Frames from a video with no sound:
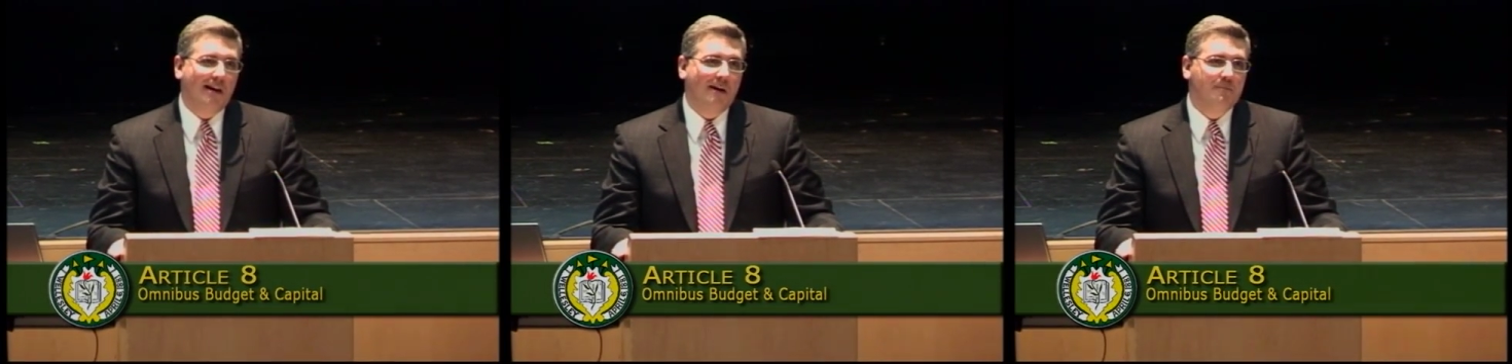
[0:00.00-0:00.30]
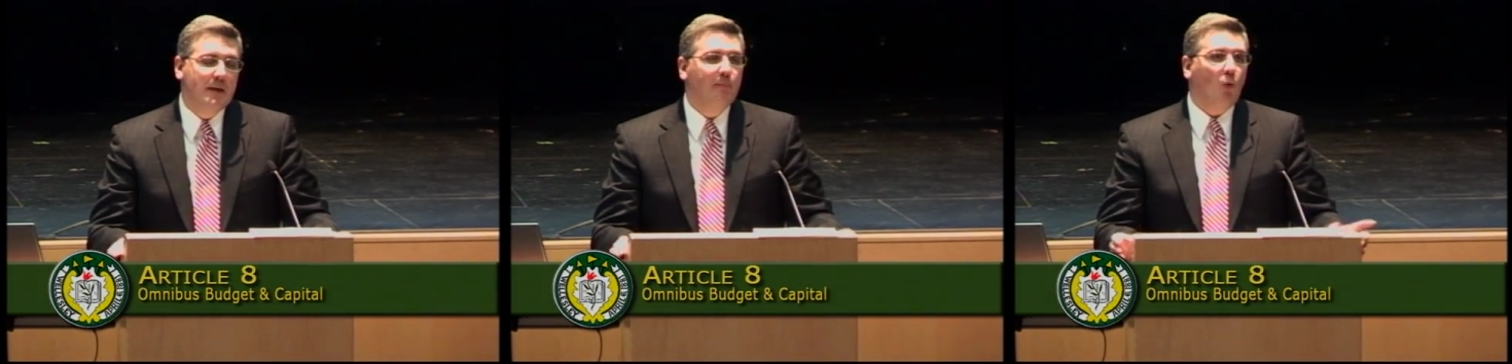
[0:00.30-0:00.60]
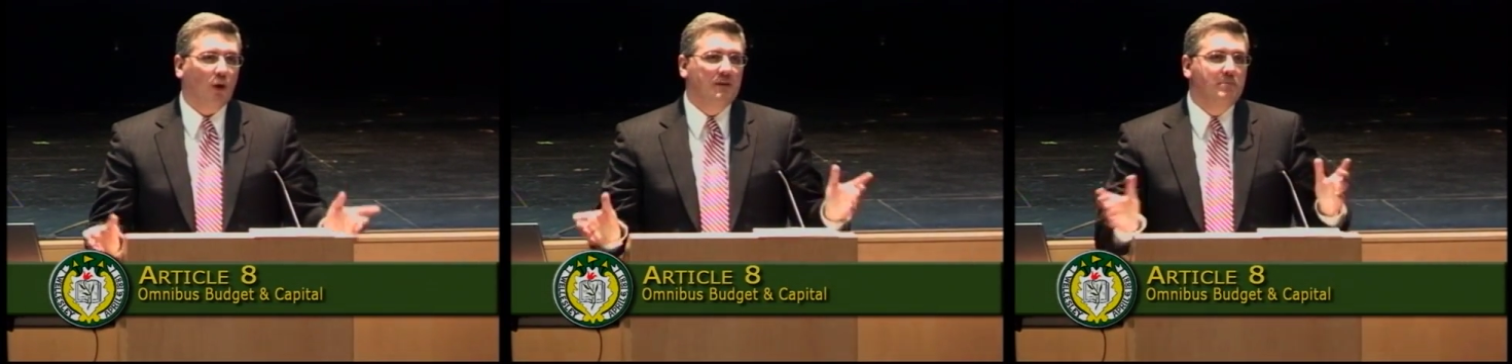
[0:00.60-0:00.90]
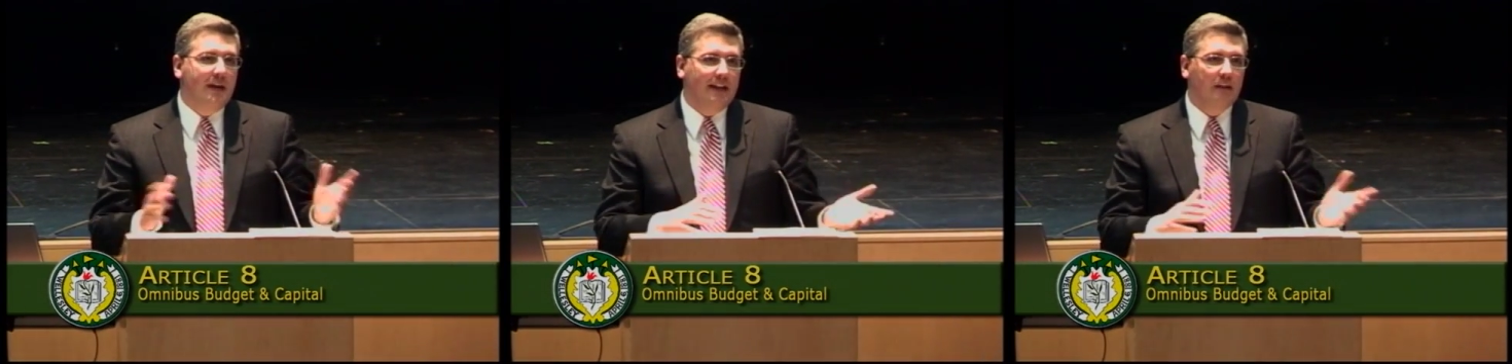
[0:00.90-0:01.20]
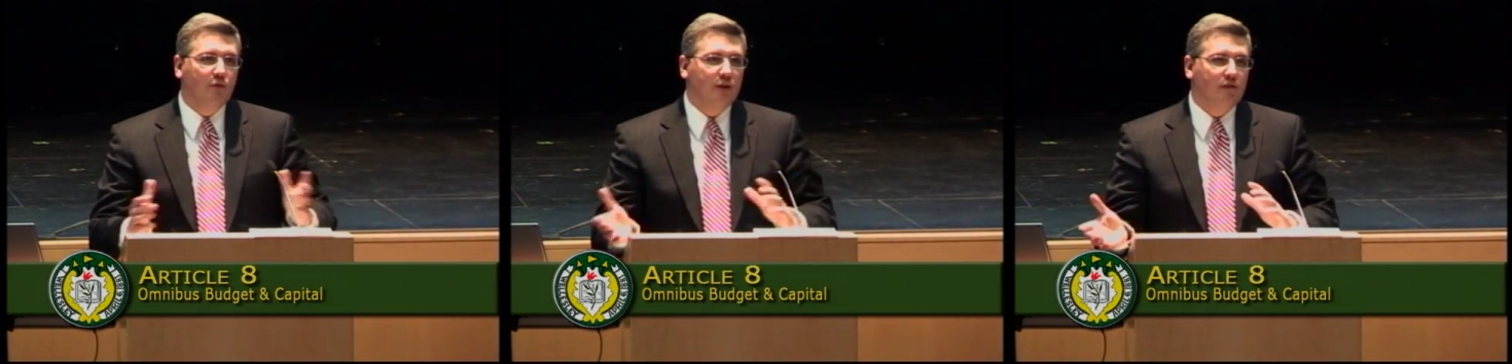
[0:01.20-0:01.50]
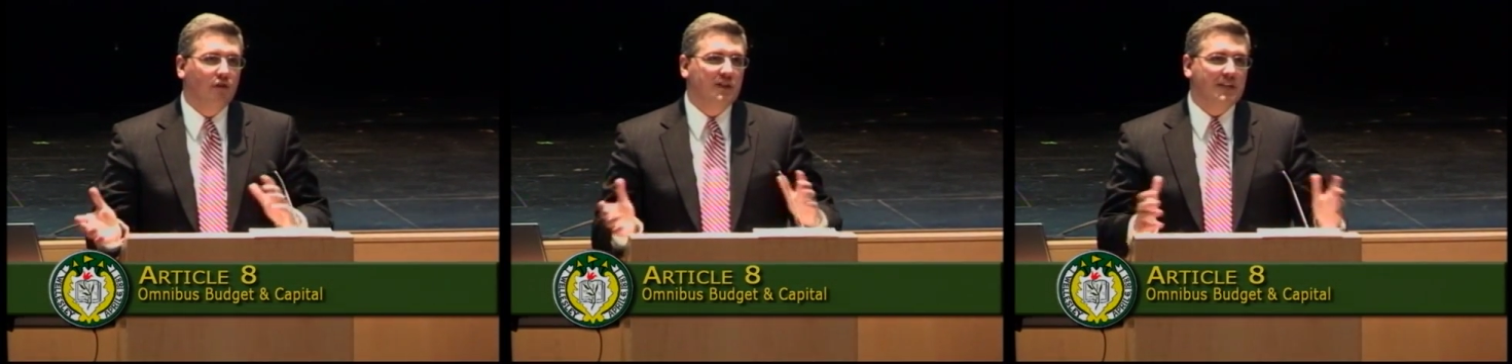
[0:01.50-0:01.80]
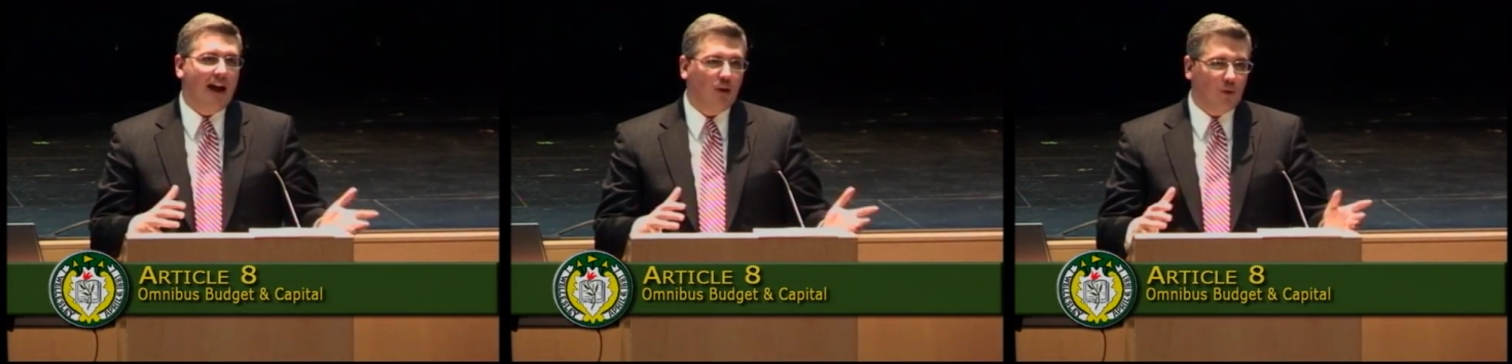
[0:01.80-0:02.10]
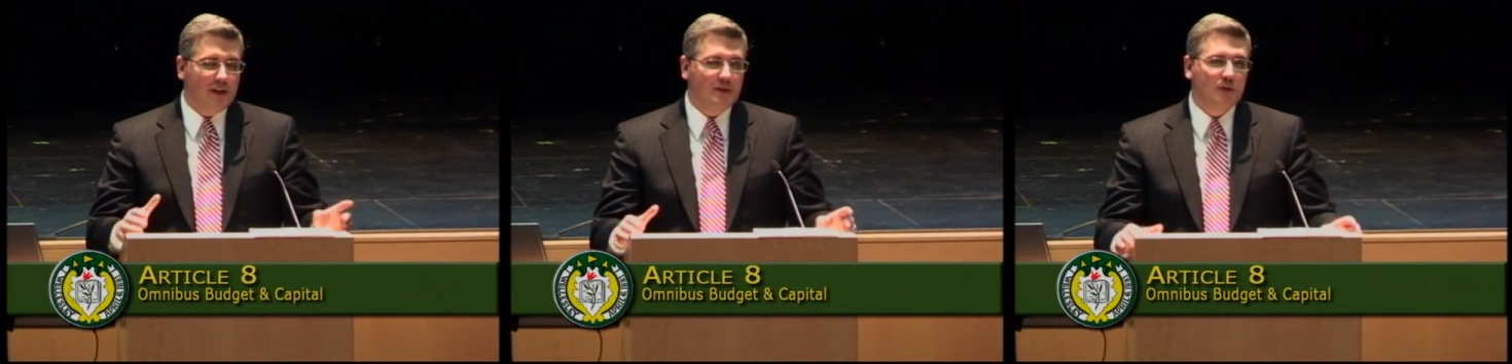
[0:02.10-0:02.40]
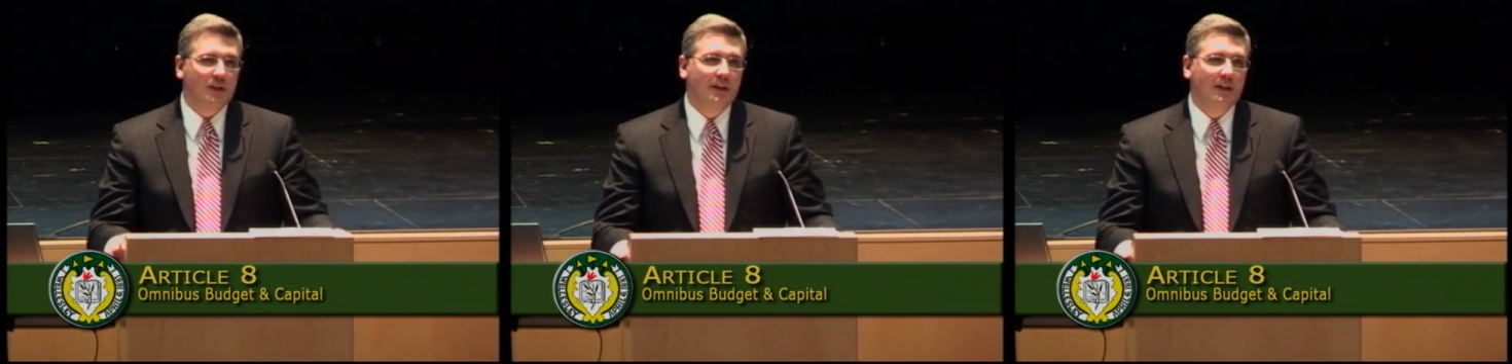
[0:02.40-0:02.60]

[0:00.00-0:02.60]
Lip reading: People were competing for different salaries.